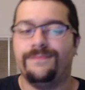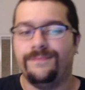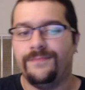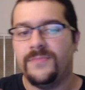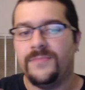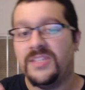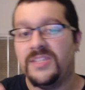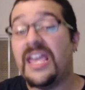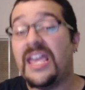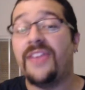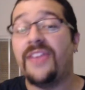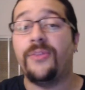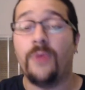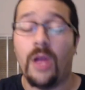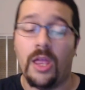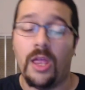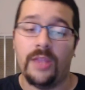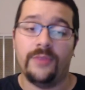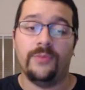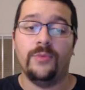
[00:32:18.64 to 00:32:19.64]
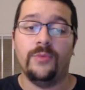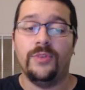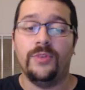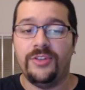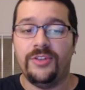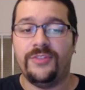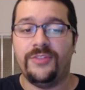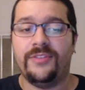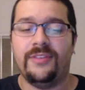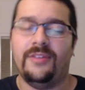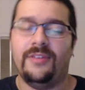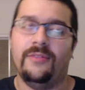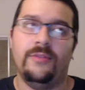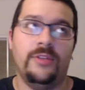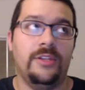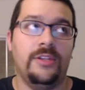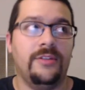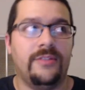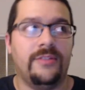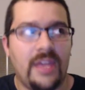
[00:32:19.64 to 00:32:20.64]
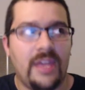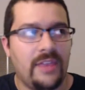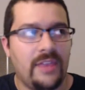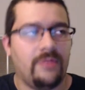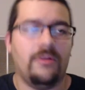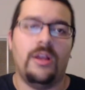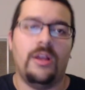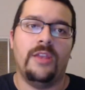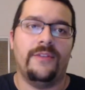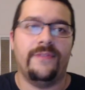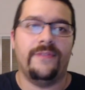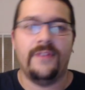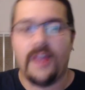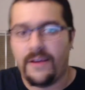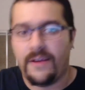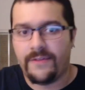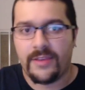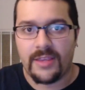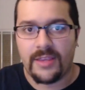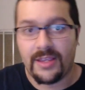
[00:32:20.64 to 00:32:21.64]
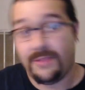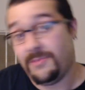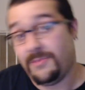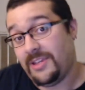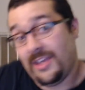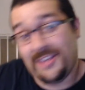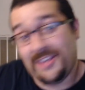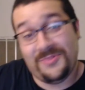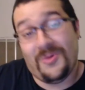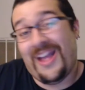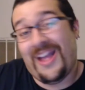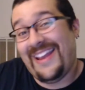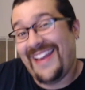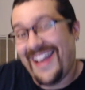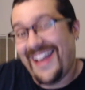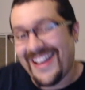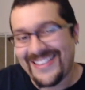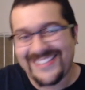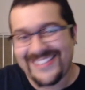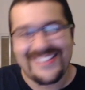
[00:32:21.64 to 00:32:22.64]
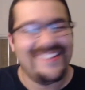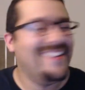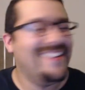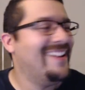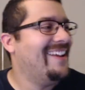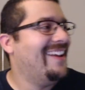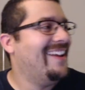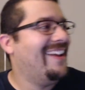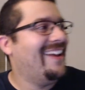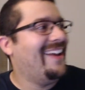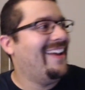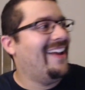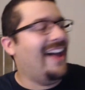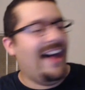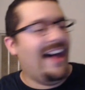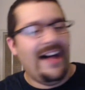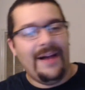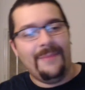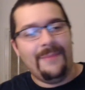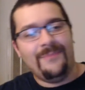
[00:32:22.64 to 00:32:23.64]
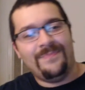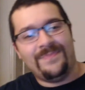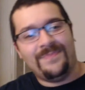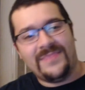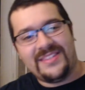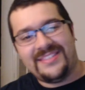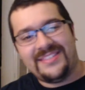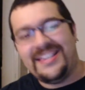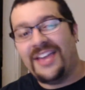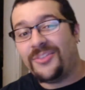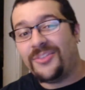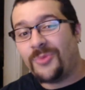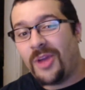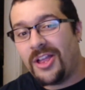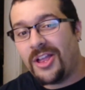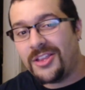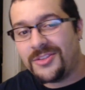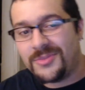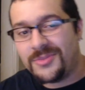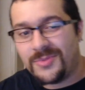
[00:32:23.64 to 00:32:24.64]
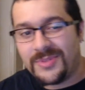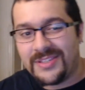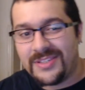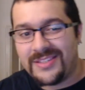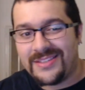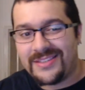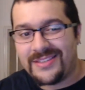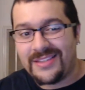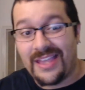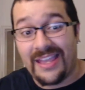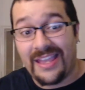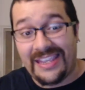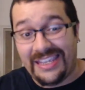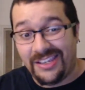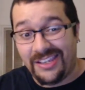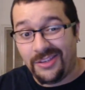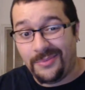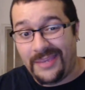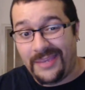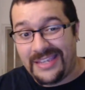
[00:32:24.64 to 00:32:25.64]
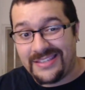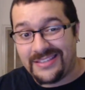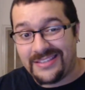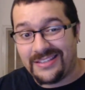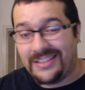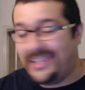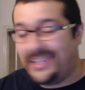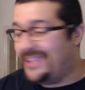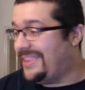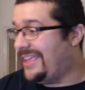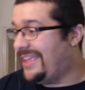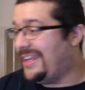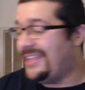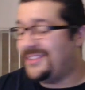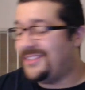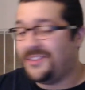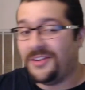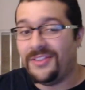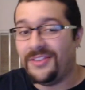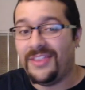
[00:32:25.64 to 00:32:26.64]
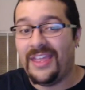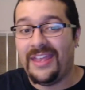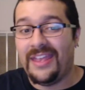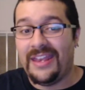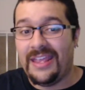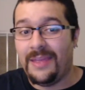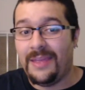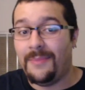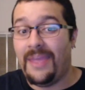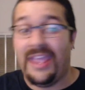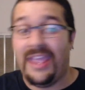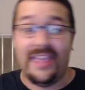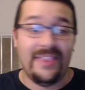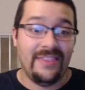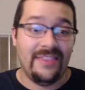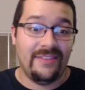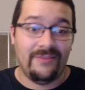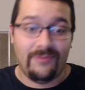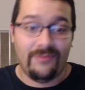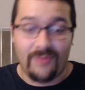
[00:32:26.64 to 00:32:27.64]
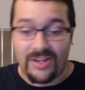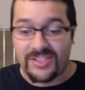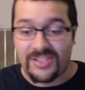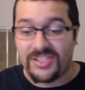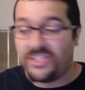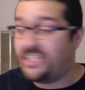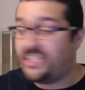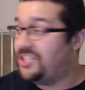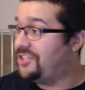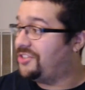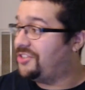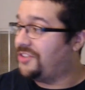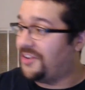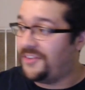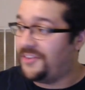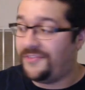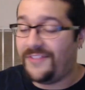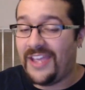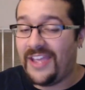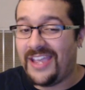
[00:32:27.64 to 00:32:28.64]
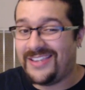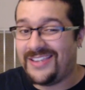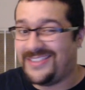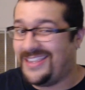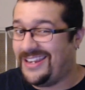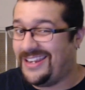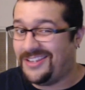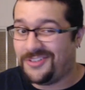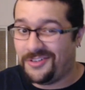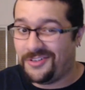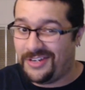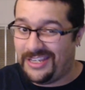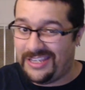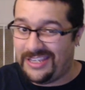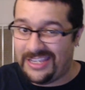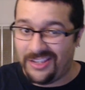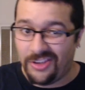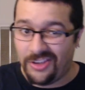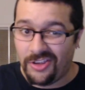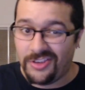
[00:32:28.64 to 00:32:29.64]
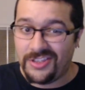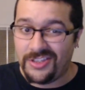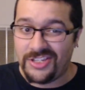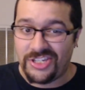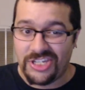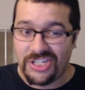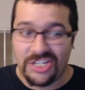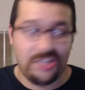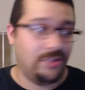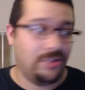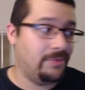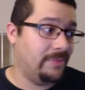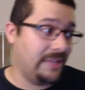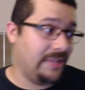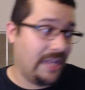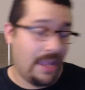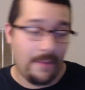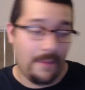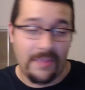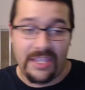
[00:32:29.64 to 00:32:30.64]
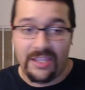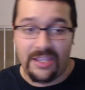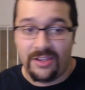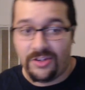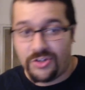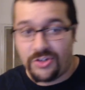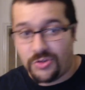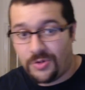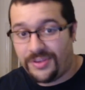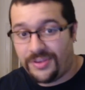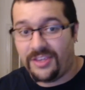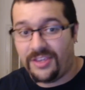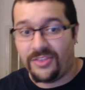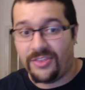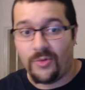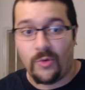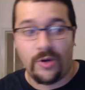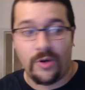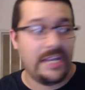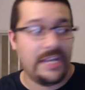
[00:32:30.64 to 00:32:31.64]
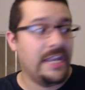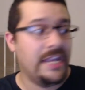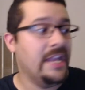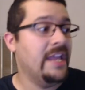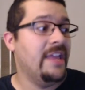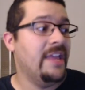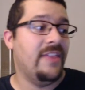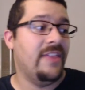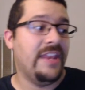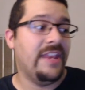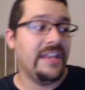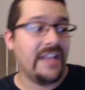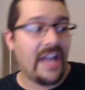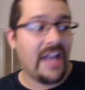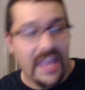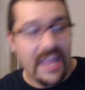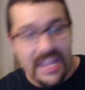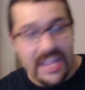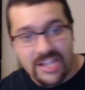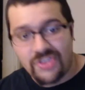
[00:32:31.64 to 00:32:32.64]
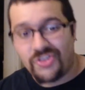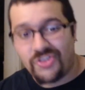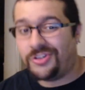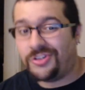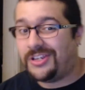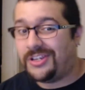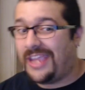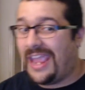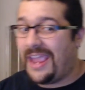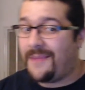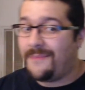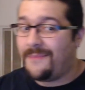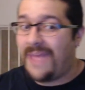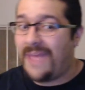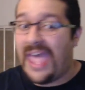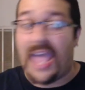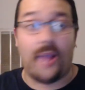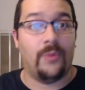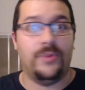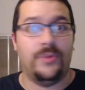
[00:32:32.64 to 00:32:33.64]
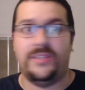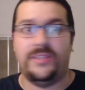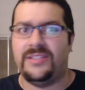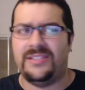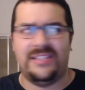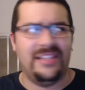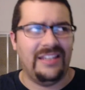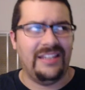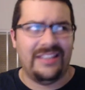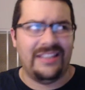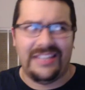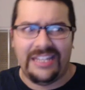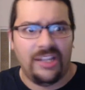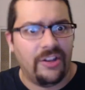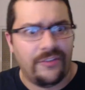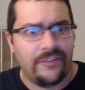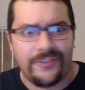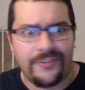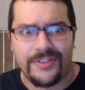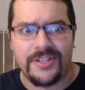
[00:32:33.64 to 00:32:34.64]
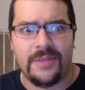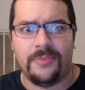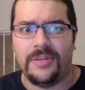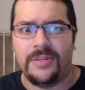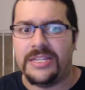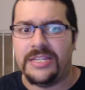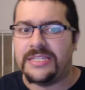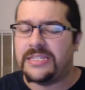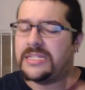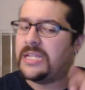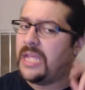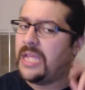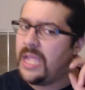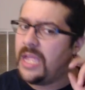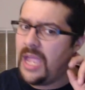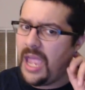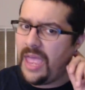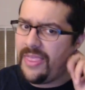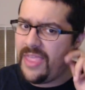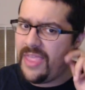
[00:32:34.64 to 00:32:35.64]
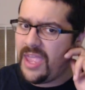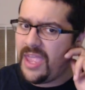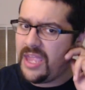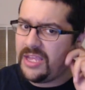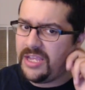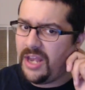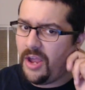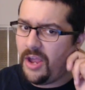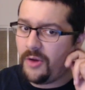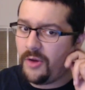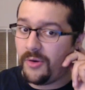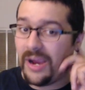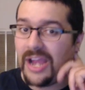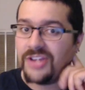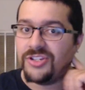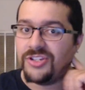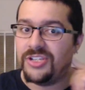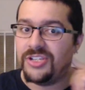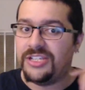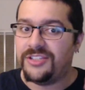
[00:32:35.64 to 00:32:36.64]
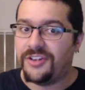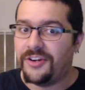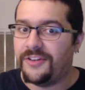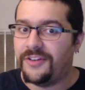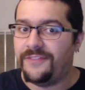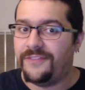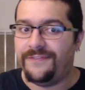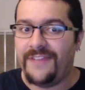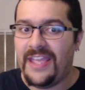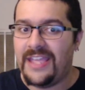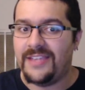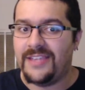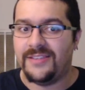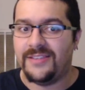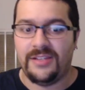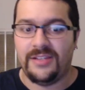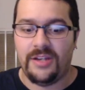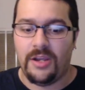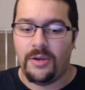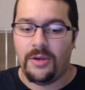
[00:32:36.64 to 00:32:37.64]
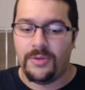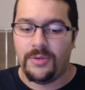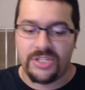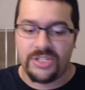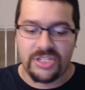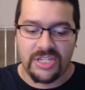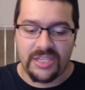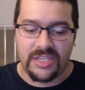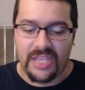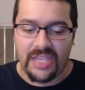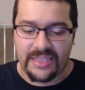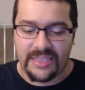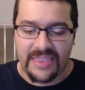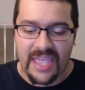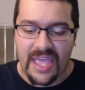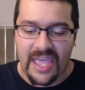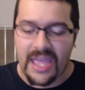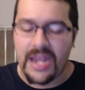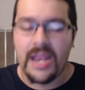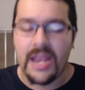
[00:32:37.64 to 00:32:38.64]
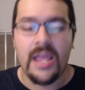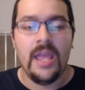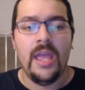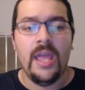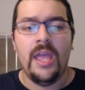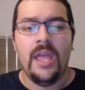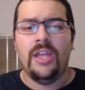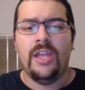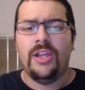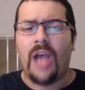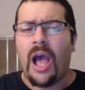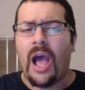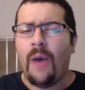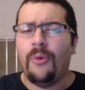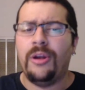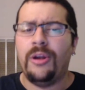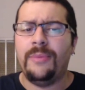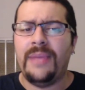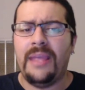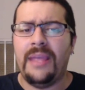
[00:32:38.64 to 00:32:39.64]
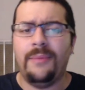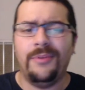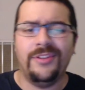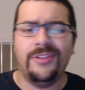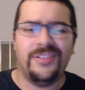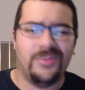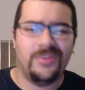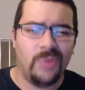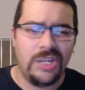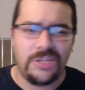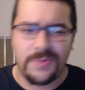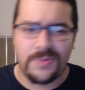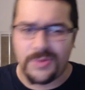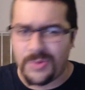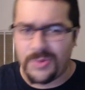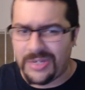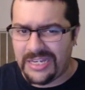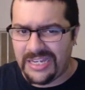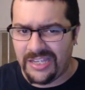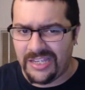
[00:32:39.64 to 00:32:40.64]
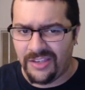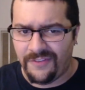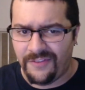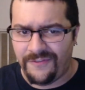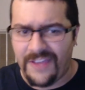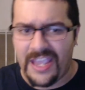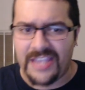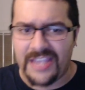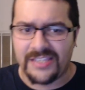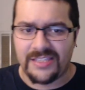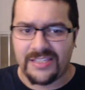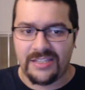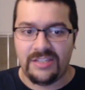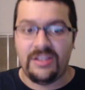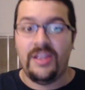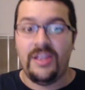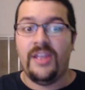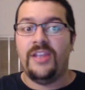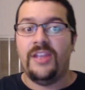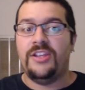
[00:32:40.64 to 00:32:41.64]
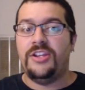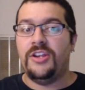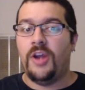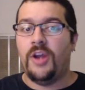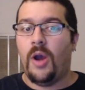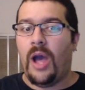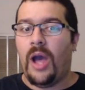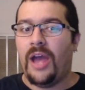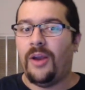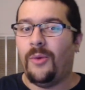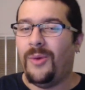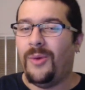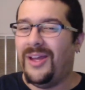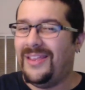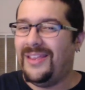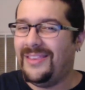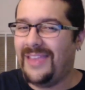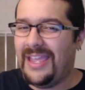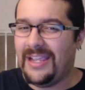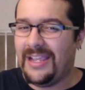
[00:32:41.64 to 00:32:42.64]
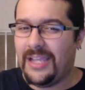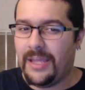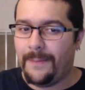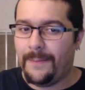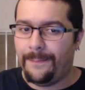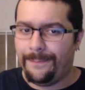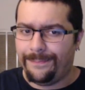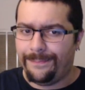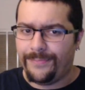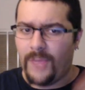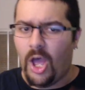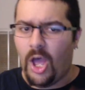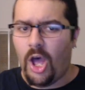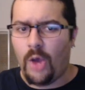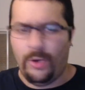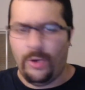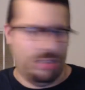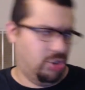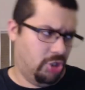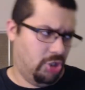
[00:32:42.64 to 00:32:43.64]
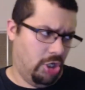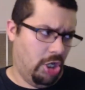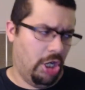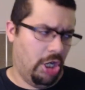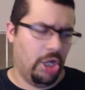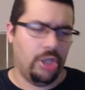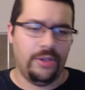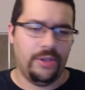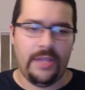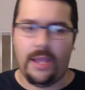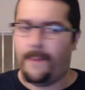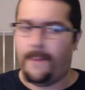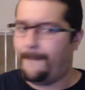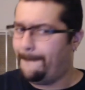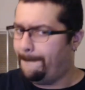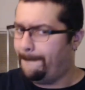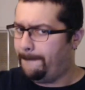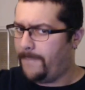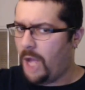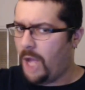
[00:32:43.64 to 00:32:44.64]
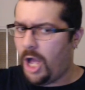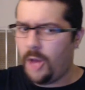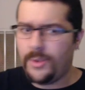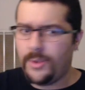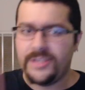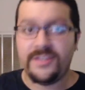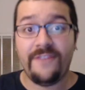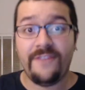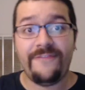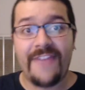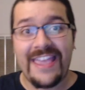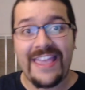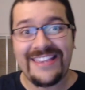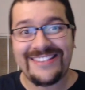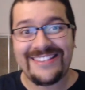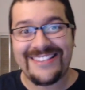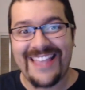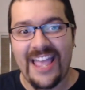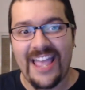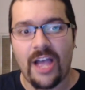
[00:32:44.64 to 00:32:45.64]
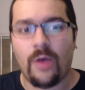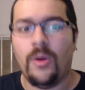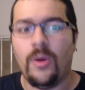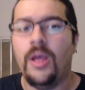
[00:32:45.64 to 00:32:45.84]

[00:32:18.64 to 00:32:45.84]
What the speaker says: Seth Rollins. We'll use Seth Rollins for everything because why not? Seth Rollins was a heel basically, and then him and the rest of the Shield turned face. Then he turned heel on the Shield and became a heel and joined the Authority. Then he got injured, came back, was still heel for some reason, and then gradually turned face, and shit like that. I want to be able to switch between heel and face, and I don't want like he's a heel now, oh he's a face now.